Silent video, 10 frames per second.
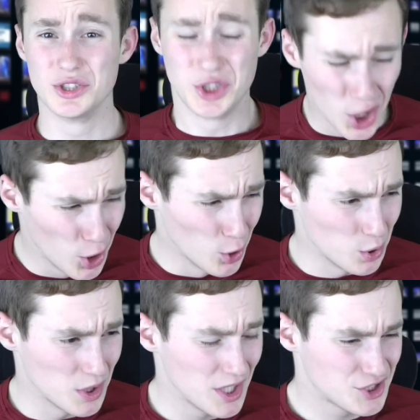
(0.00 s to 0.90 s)

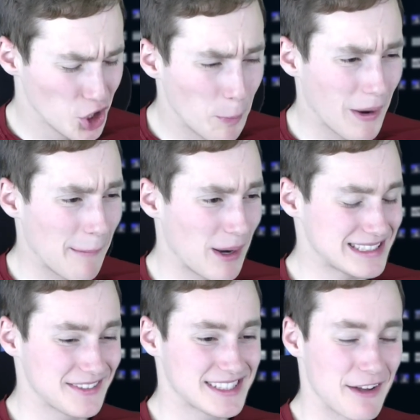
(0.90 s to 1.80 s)
dude. Super
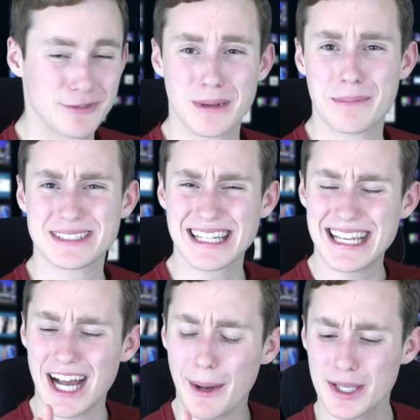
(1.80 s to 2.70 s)
impressive stuff from him.
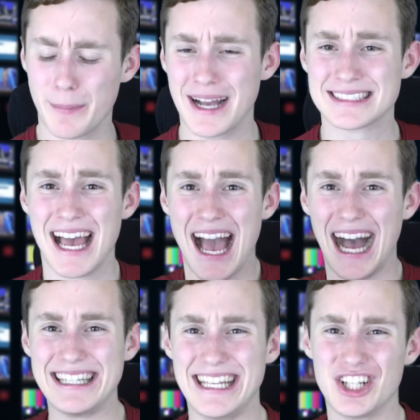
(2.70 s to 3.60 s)
He occupies
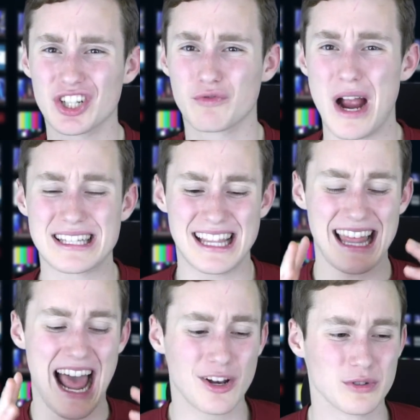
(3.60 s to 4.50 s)
a niche of wrestling
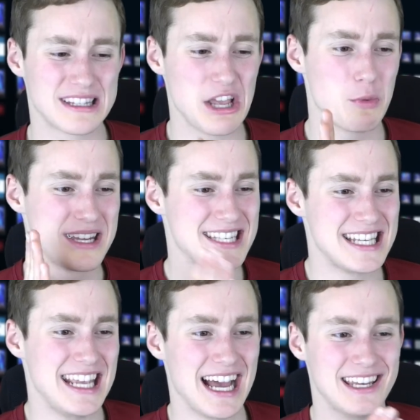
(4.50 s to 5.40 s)
that I don't think we
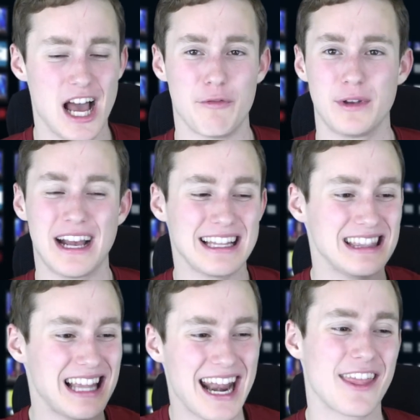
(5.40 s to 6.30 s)
see enough. We got a
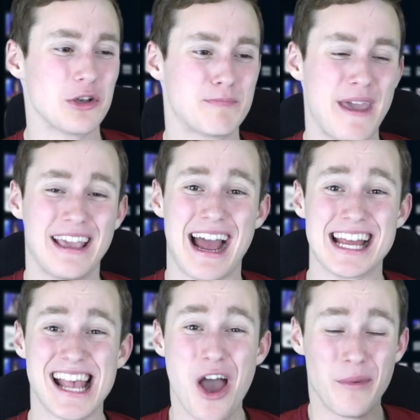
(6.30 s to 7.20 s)
lot of those big
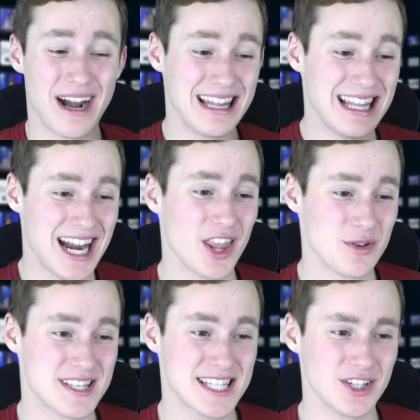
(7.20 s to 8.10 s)
guys. We got a lot of
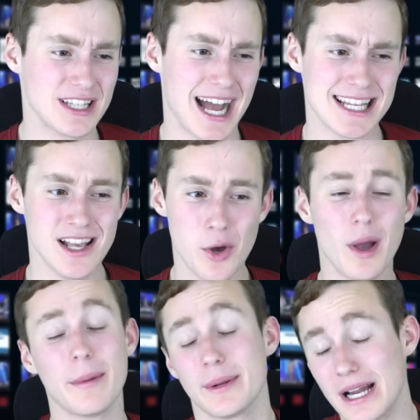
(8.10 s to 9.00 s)
those skilled guys.
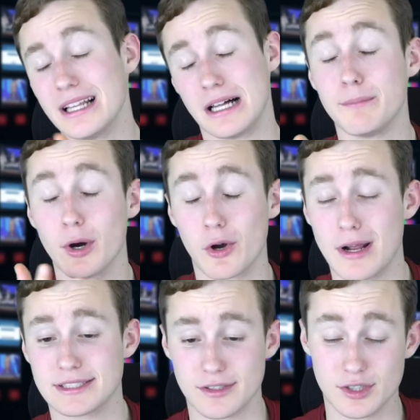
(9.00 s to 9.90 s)
I mean, we got a lot of boring
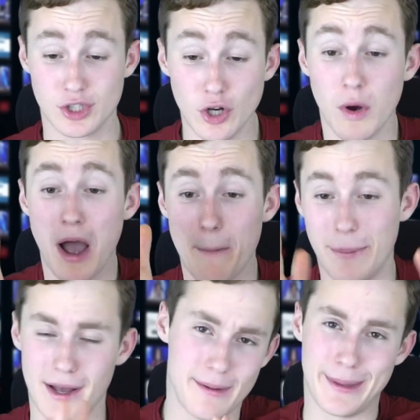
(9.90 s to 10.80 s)
wrestlers too.
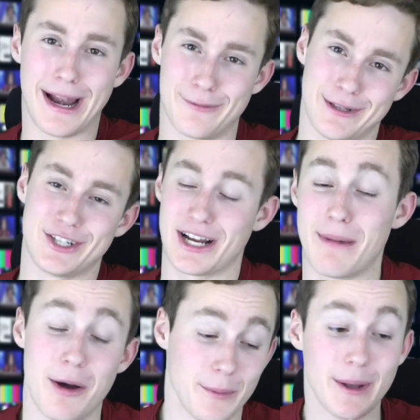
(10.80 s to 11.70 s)
But, I mean, I don't really check
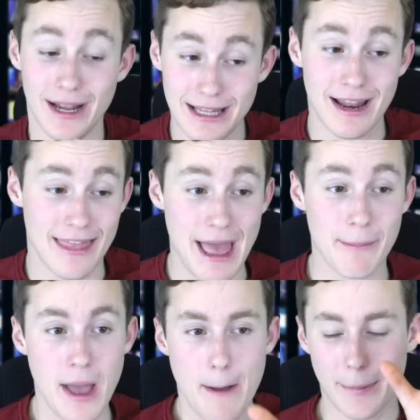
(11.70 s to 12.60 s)
them out. But we got a lot of
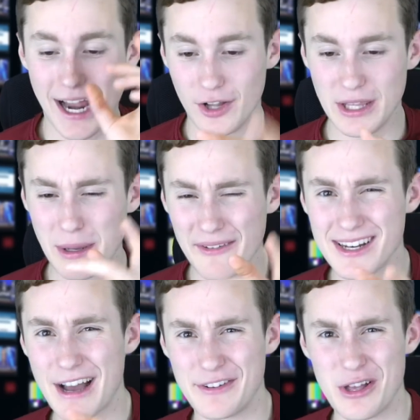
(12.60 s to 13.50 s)
them. But I don't think we have
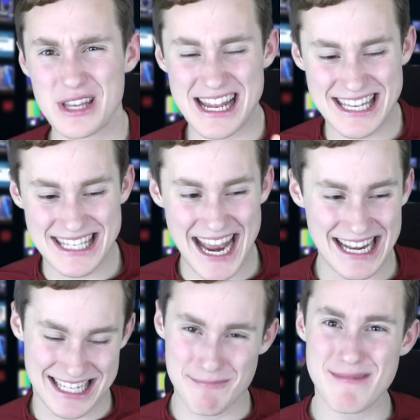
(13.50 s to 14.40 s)
enough of those
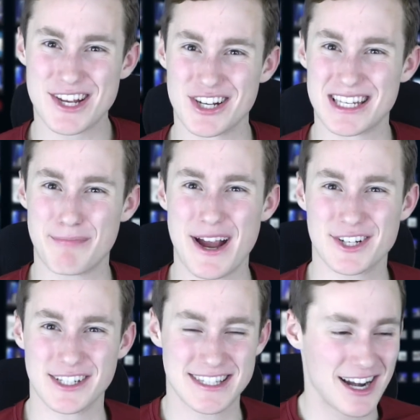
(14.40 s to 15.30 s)
insane submission
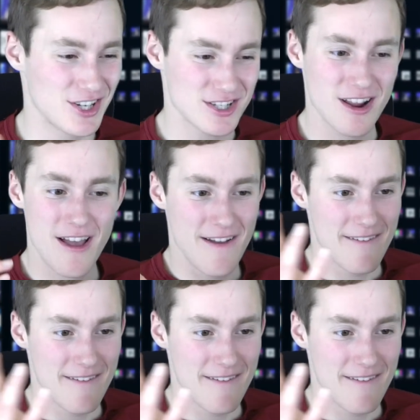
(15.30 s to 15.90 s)
specialists that are just